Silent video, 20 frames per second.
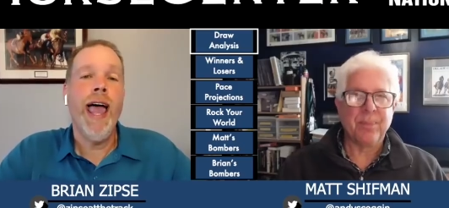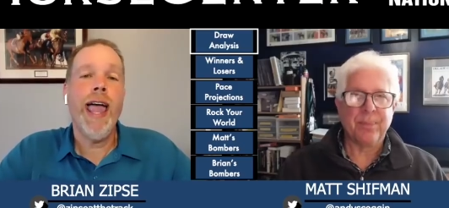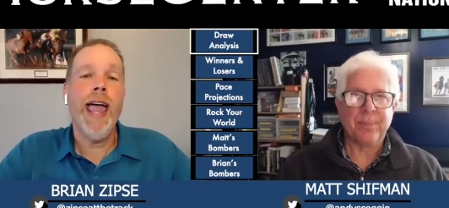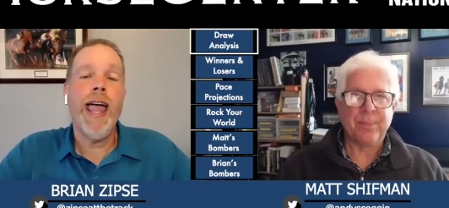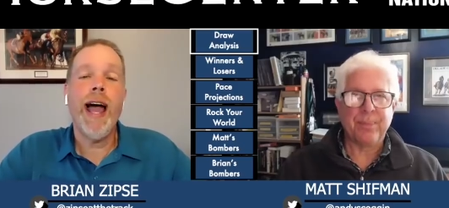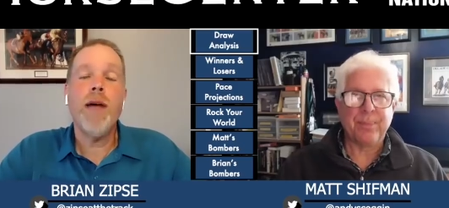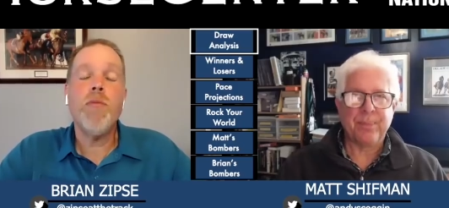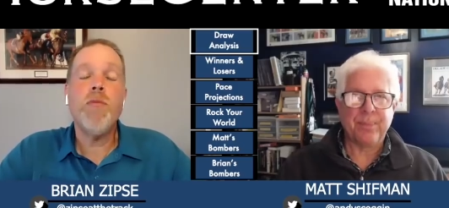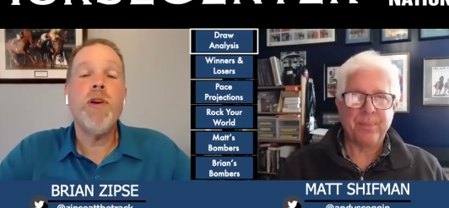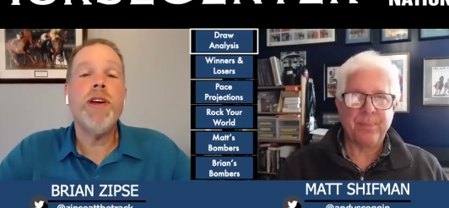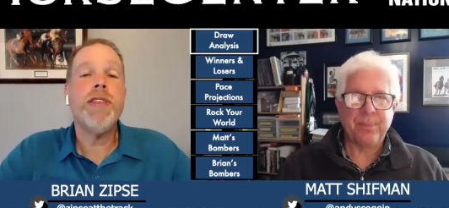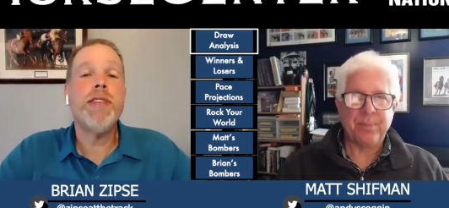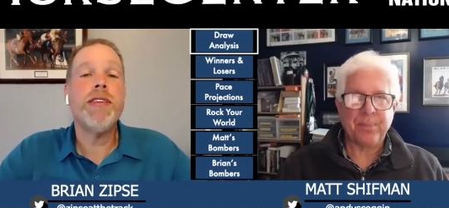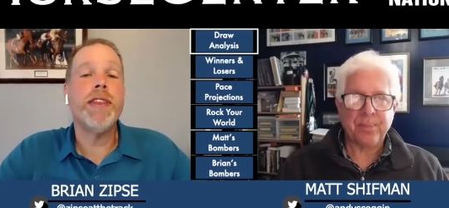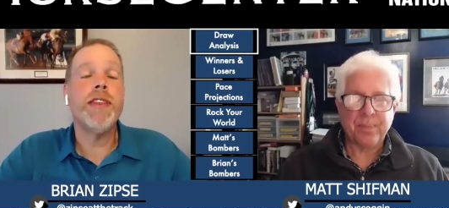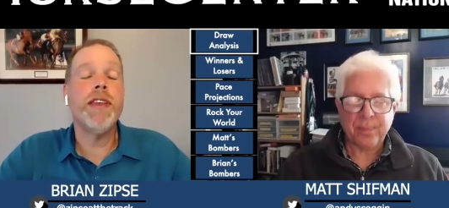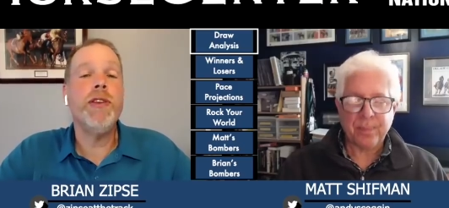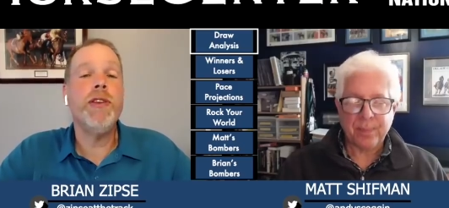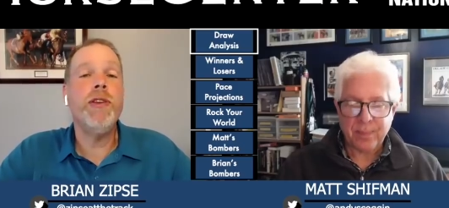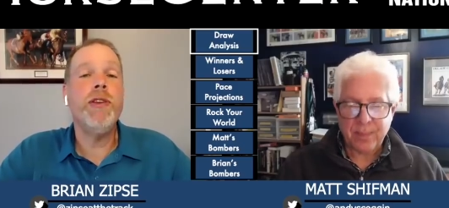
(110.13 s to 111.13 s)
Speaker 1: Hey, I'm with you.
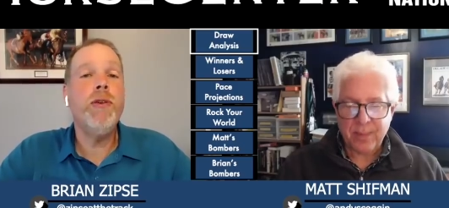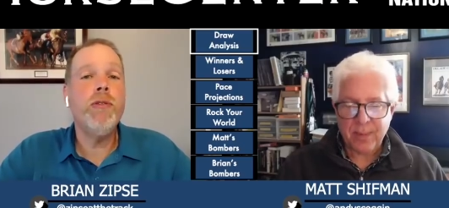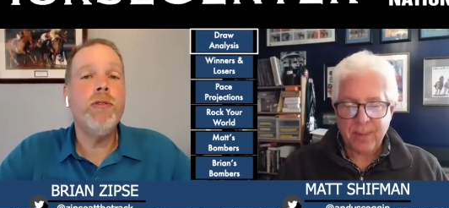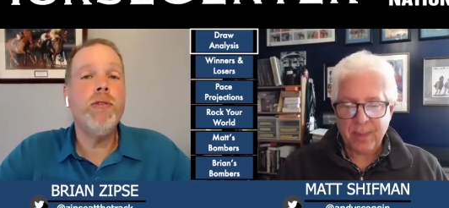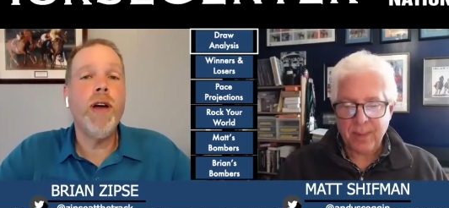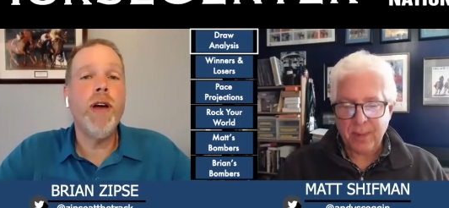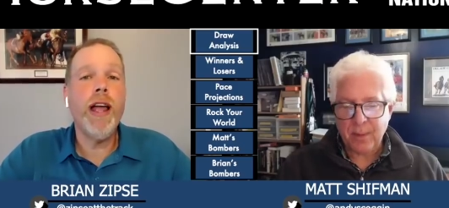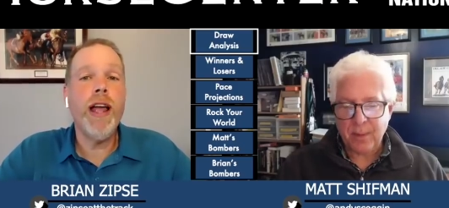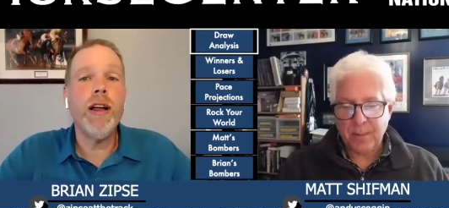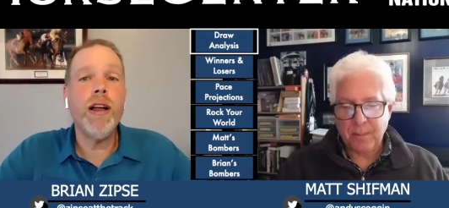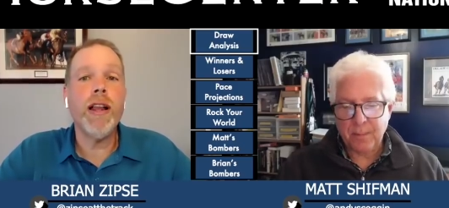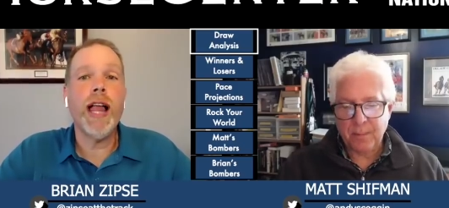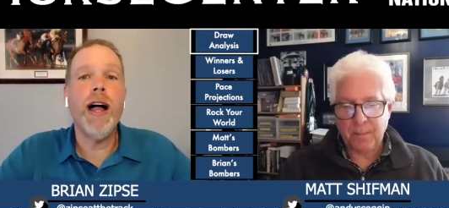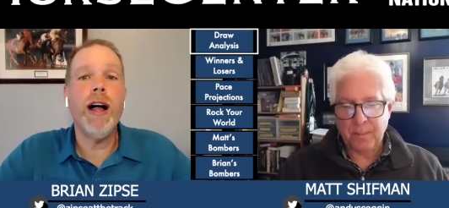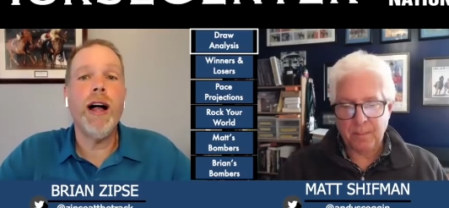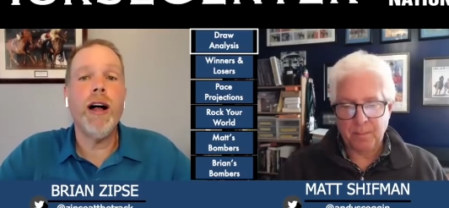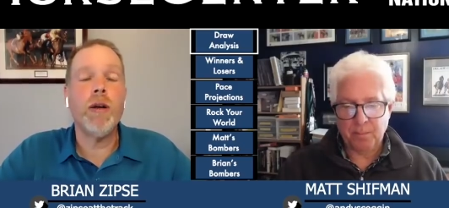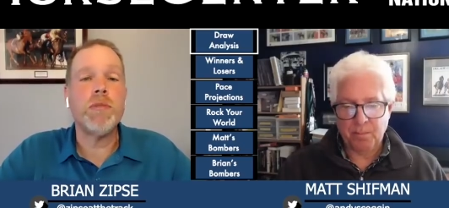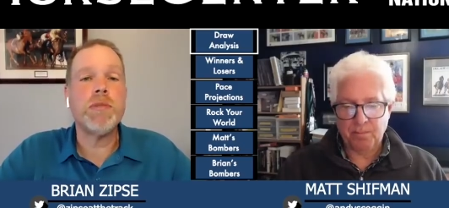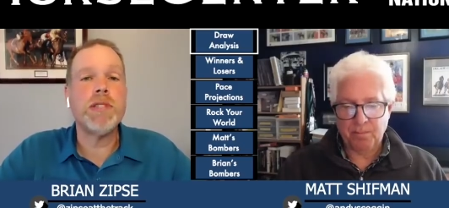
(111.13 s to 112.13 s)
The new rail
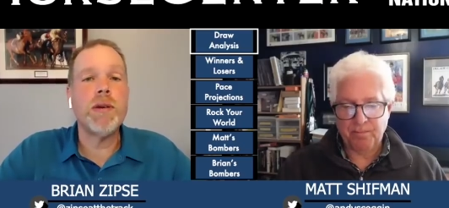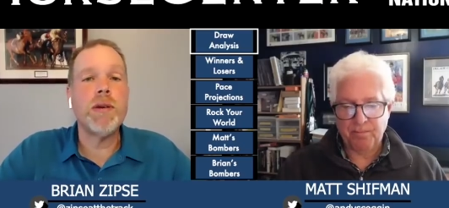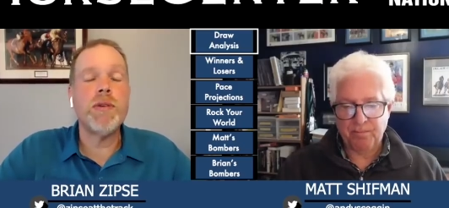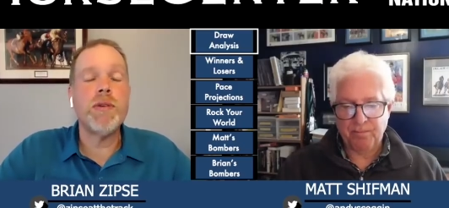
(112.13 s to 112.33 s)
helps.